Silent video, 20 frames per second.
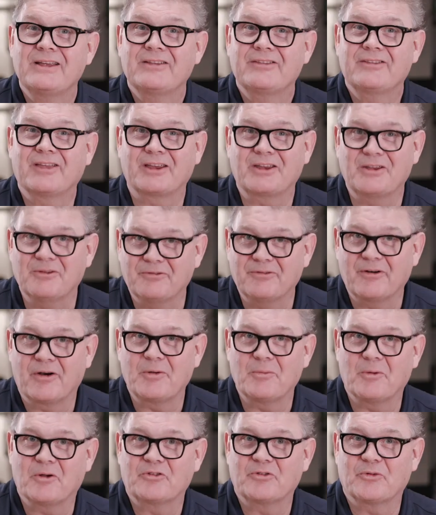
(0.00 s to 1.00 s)
Thank you
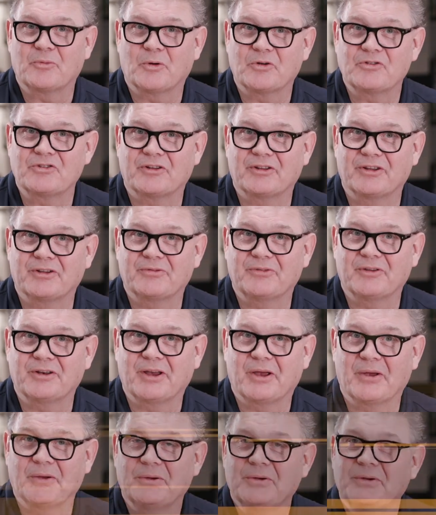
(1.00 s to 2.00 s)
very much for watching this
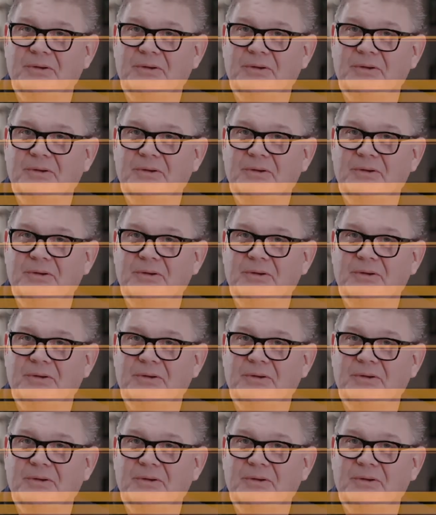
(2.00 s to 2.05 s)
video.